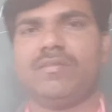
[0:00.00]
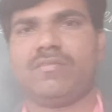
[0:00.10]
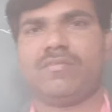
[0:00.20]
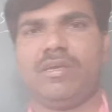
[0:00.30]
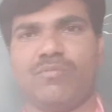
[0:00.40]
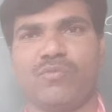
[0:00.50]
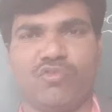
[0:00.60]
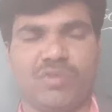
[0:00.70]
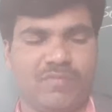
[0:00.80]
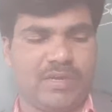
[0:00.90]
The same
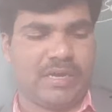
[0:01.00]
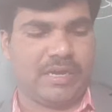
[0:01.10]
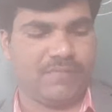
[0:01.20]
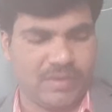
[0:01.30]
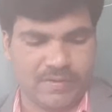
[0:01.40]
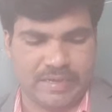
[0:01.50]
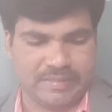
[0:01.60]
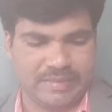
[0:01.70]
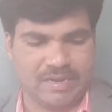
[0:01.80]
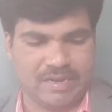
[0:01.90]
question we have here in
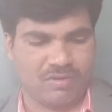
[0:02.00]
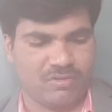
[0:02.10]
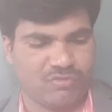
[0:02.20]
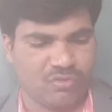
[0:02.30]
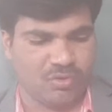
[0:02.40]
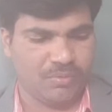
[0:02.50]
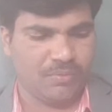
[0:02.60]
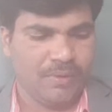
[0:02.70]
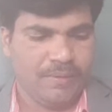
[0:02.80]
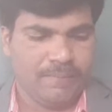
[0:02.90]
9th class also.